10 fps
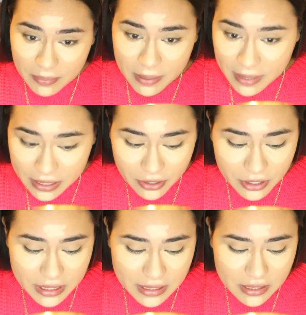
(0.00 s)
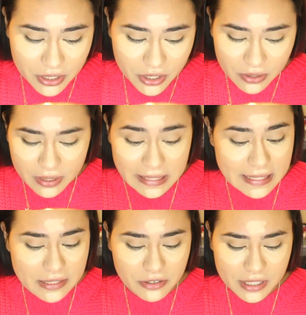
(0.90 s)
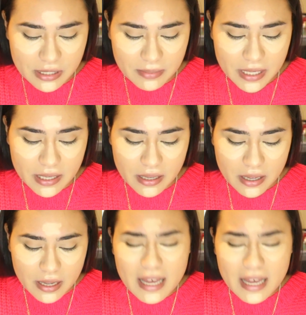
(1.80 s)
maybe it creases on you. It doesn't crease on me.